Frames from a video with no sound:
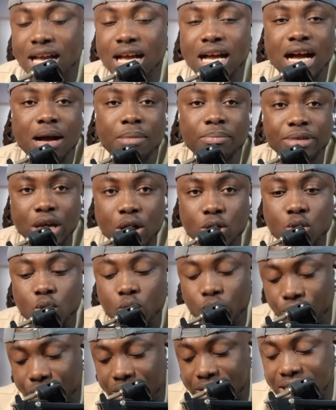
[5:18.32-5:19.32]
You're going
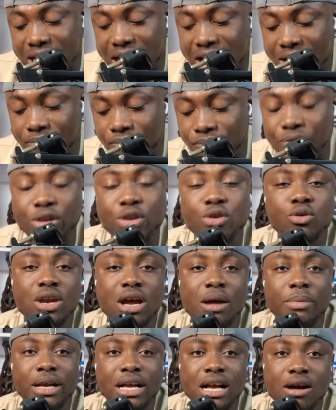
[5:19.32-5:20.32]
to share that video
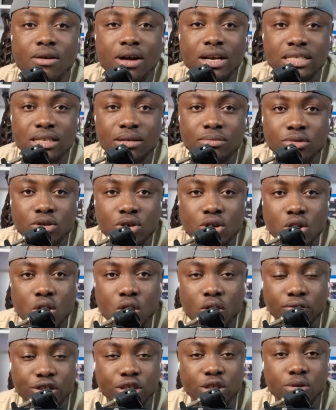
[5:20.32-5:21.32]
now, make our seminar
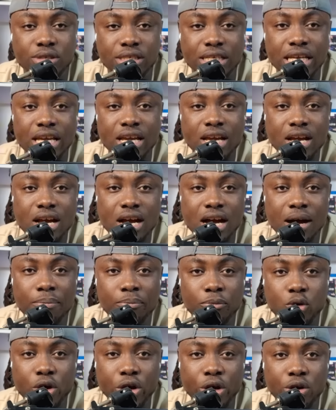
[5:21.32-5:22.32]
of Chelsea
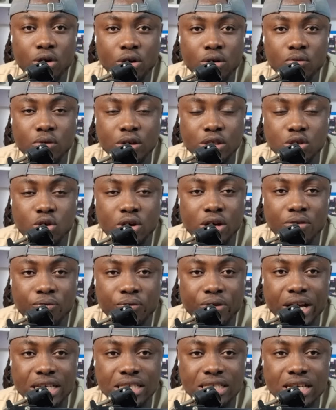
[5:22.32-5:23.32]
going on with all the
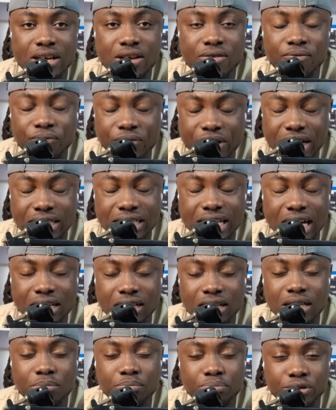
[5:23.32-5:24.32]

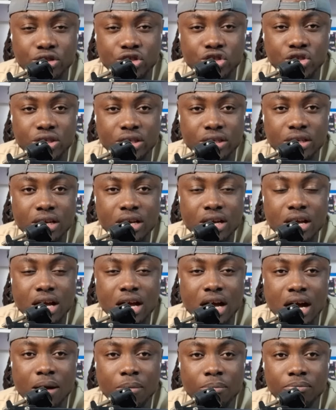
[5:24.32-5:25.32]
first-hand pre-season
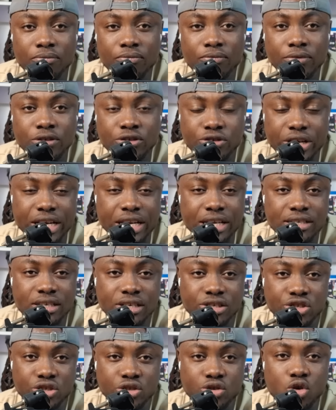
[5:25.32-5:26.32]
training
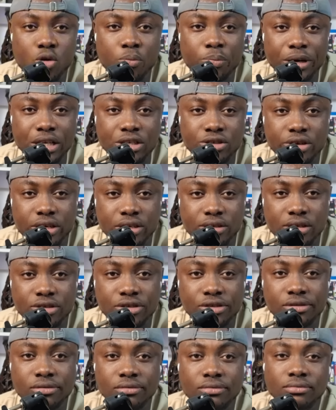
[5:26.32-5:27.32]
session, opening training
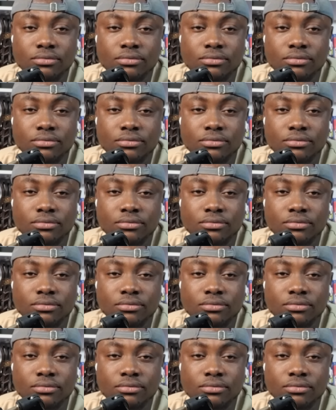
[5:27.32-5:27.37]
session.